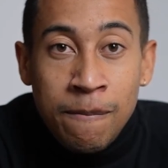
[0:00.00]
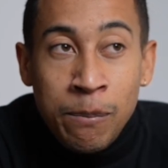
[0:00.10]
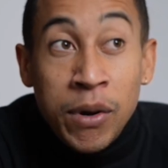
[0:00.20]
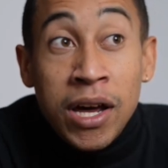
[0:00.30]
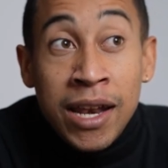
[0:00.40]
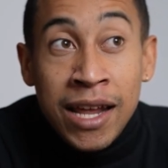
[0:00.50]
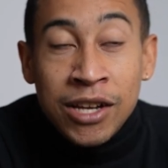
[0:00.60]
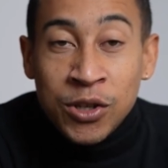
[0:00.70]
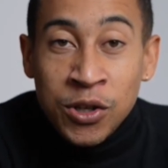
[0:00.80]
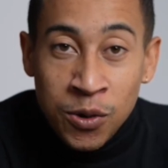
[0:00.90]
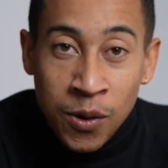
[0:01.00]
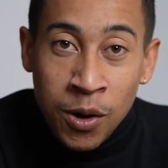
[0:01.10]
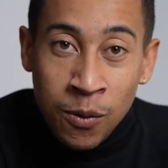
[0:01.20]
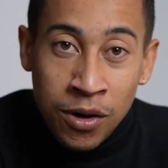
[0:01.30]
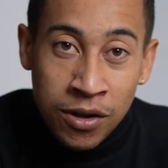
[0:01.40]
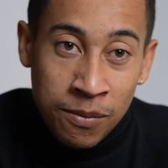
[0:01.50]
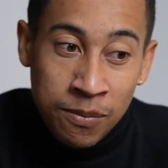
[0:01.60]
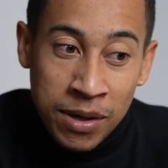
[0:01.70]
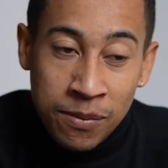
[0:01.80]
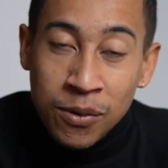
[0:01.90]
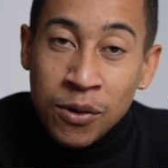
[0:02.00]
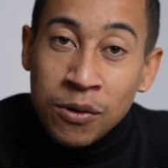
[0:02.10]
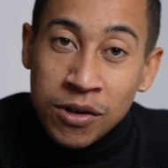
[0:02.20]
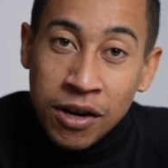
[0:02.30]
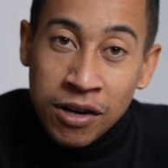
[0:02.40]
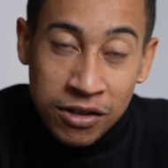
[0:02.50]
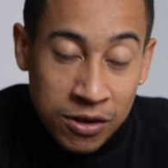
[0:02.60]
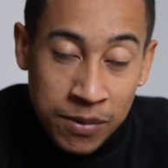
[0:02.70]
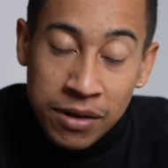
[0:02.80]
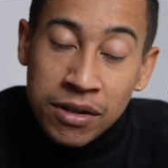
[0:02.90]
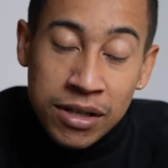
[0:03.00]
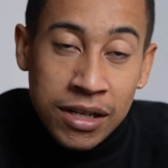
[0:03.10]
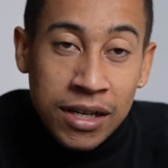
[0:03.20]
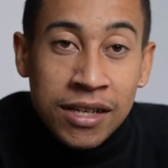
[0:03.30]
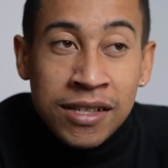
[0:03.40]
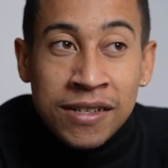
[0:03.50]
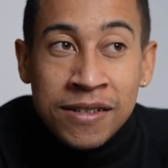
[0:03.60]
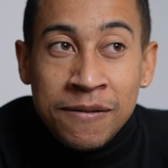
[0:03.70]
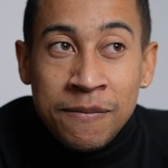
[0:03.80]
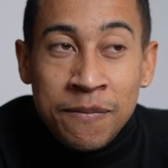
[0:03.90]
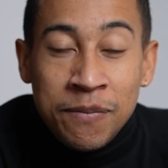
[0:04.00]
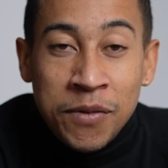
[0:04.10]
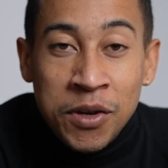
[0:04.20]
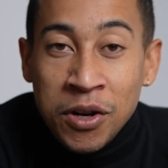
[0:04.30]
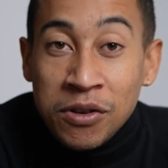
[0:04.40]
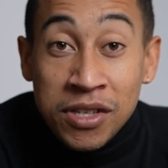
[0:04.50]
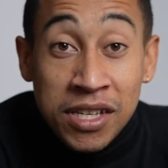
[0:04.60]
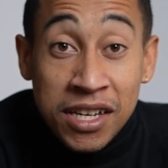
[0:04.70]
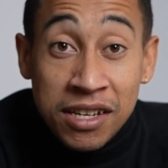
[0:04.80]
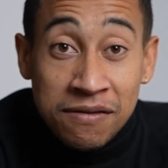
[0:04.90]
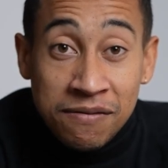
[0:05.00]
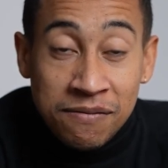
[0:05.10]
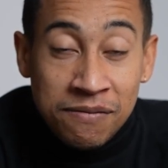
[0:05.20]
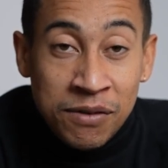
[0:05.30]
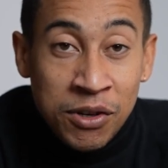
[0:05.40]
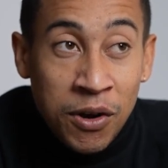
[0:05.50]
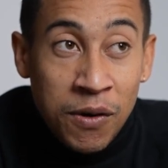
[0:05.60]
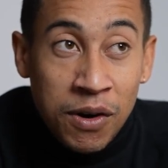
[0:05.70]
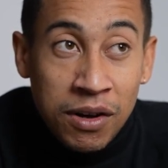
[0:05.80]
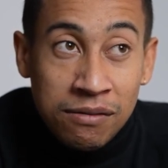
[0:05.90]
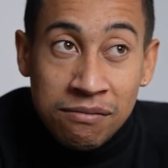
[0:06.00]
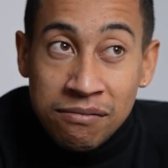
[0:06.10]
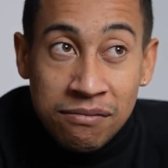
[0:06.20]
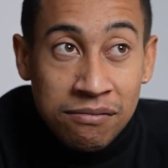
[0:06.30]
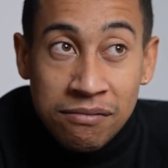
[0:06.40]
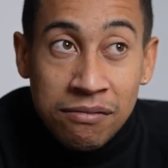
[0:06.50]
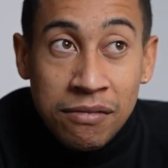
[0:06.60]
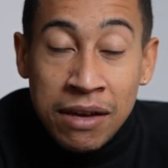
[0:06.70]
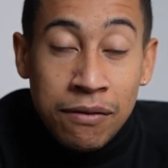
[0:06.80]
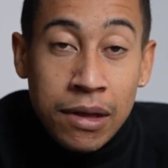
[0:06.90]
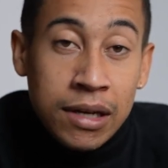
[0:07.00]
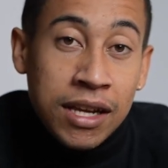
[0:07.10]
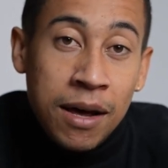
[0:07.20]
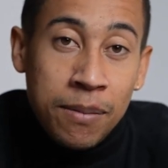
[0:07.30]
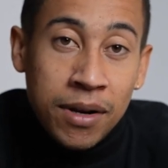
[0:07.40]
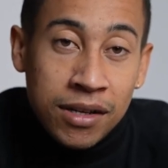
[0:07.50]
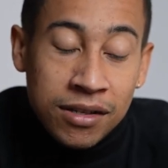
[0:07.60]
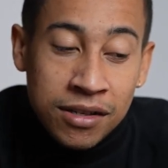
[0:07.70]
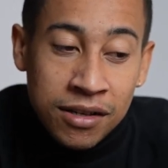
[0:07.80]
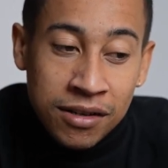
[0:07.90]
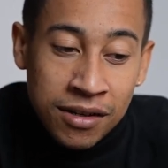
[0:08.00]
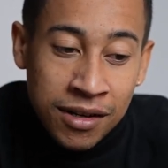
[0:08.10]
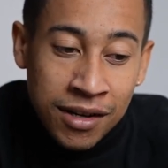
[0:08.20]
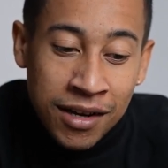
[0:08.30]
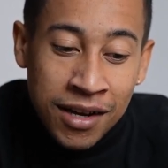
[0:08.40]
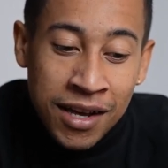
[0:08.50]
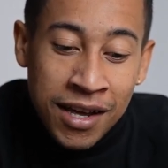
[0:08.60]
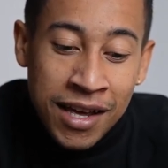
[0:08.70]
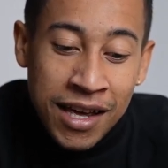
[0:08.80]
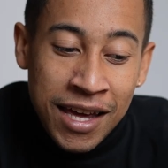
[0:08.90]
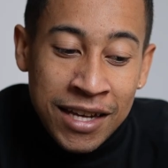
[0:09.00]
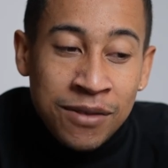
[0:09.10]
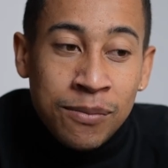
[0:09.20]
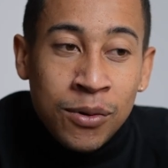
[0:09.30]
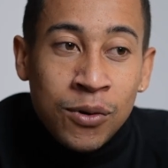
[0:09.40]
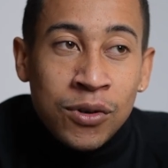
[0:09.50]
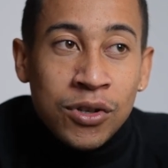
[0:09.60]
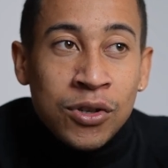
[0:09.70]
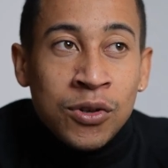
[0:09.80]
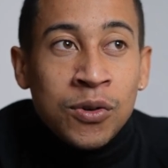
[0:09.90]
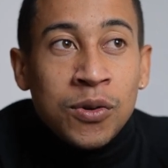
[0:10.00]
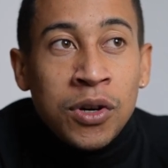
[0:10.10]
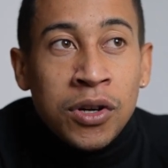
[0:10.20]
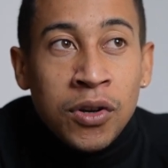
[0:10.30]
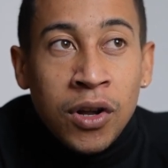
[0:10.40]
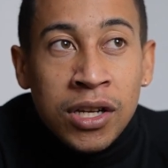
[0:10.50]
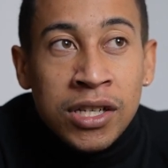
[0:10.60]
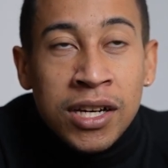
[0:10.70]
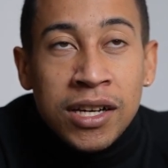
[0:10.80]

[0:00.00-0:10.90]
But unless you are one of the people who are experiencing it, you don't see it. You don't even think it's happening. So it's important to acknowledge it.